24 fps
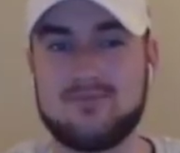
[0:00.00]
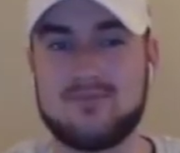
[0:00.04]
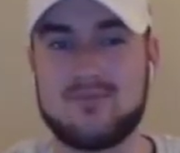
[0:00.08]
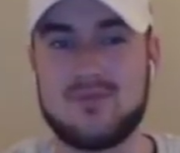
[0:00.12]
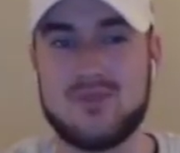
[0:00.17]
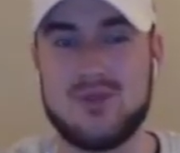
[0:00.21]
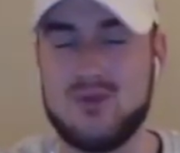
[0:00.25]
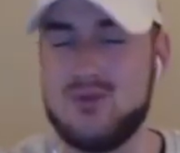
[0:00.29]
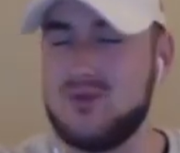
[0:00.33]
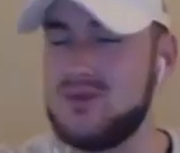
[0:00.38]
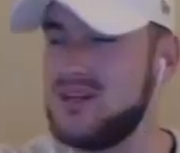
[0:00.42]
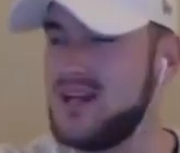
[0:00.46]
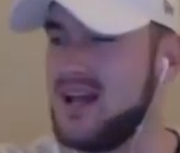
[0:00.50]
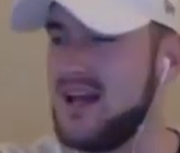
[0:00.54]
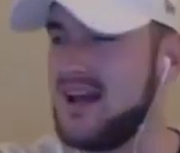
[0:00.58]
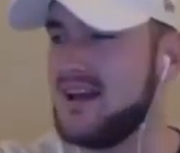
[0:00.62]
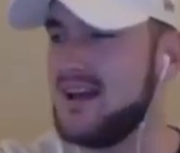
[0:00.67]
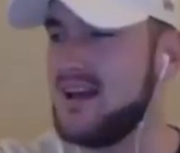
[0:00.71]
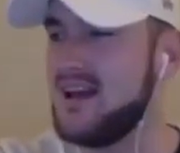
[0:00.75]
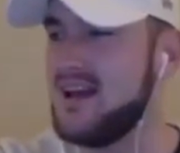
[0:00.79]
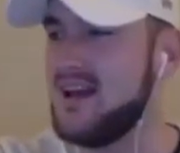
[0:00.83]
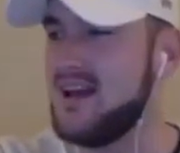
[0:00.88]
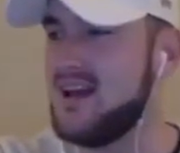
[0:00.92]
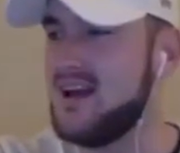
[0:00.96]
You get
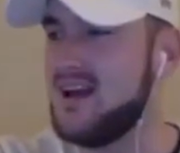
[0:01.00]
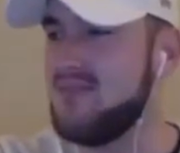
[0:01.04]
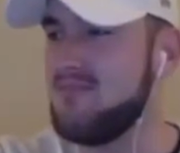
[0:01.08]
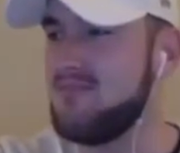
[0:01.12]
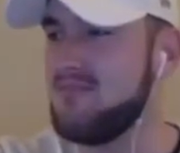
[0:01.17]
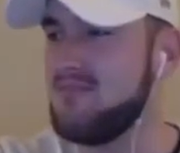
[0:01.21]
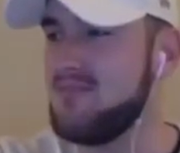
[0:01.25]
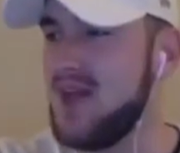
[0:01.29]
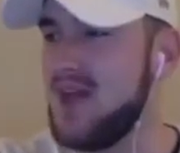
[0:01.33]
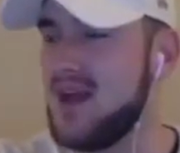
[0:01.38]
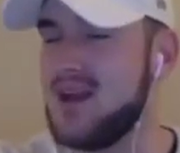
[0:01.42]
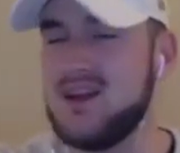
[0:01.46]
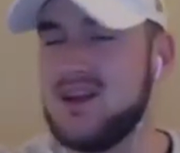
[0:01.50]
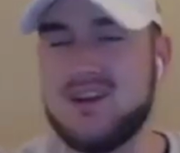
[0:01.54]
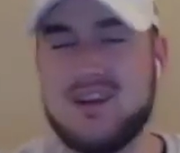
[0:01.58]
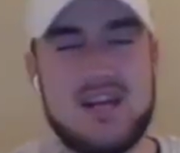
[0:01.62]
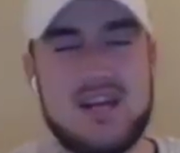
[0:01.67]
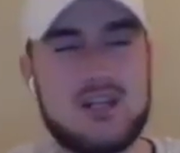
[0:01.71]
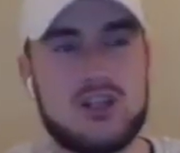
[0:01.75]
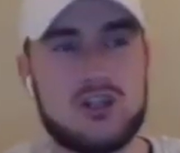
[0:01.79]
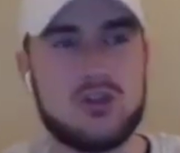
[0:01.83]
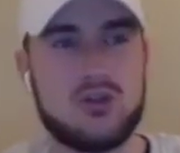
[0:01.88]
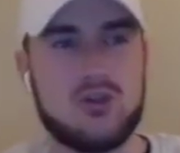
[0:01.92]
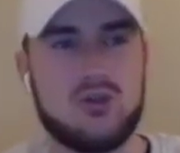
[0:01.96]
that
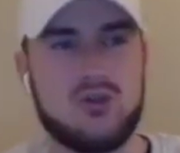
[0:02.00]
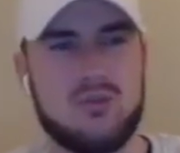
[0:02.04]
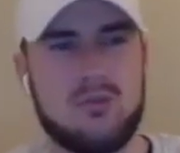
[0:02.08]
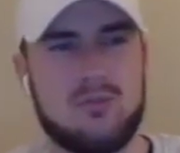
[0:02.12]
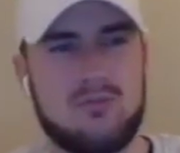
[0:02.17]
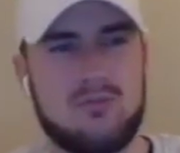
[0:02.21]
initial